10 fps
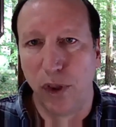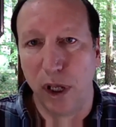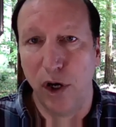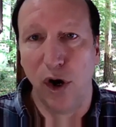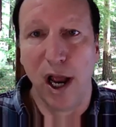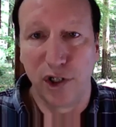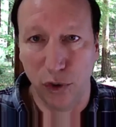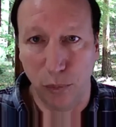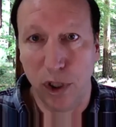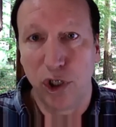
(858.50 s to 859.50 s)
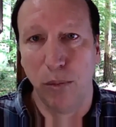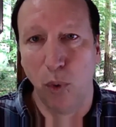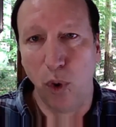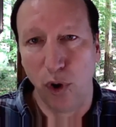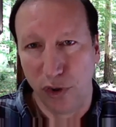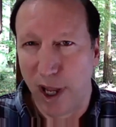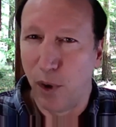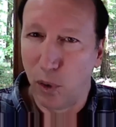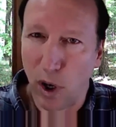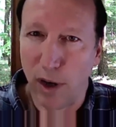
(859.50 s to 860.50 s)
International Mission Board, and they were
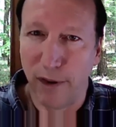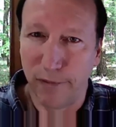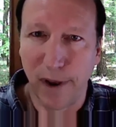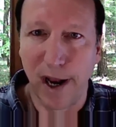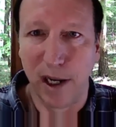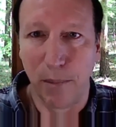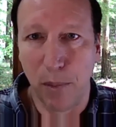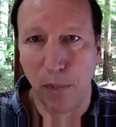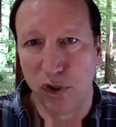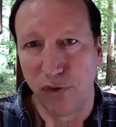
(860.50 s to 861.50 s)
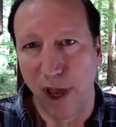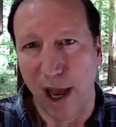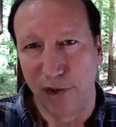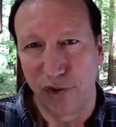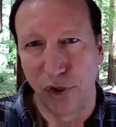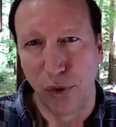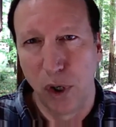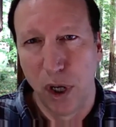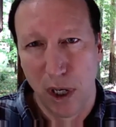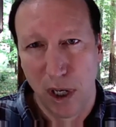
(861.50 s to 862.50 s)
one of the founding members of that. So
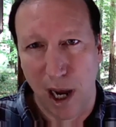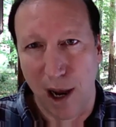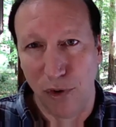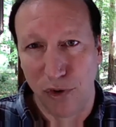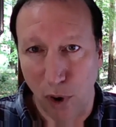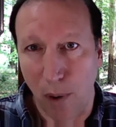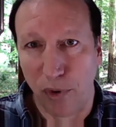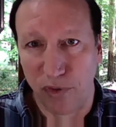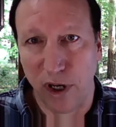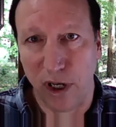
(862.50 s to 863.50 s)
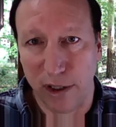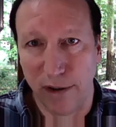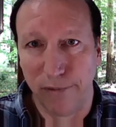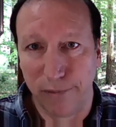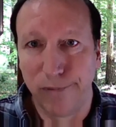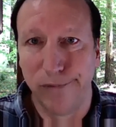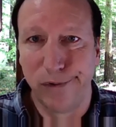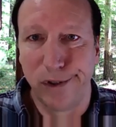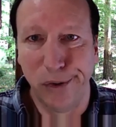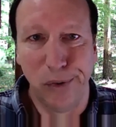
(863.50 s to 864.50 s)
I was a representative
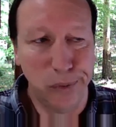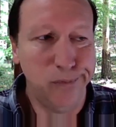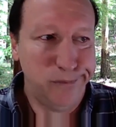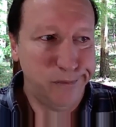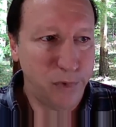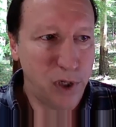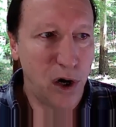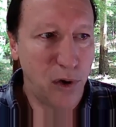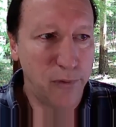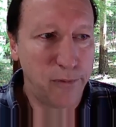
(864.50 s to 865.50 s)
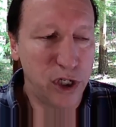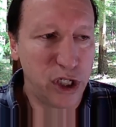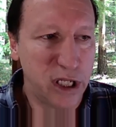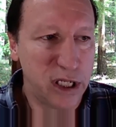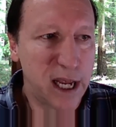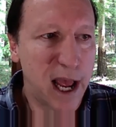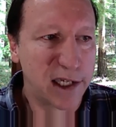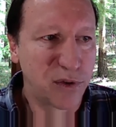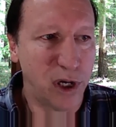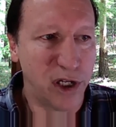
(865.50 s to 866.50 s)
to, you know, Finishing the Task
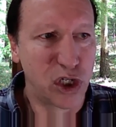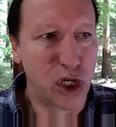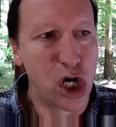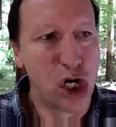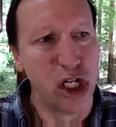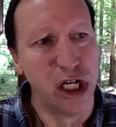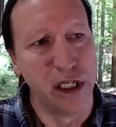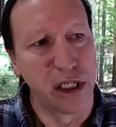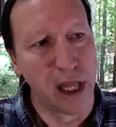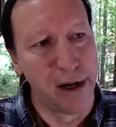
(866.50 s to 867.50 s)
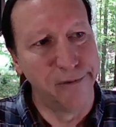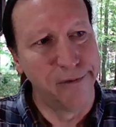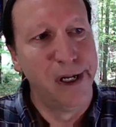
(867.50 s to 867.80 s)
when it started, and kind of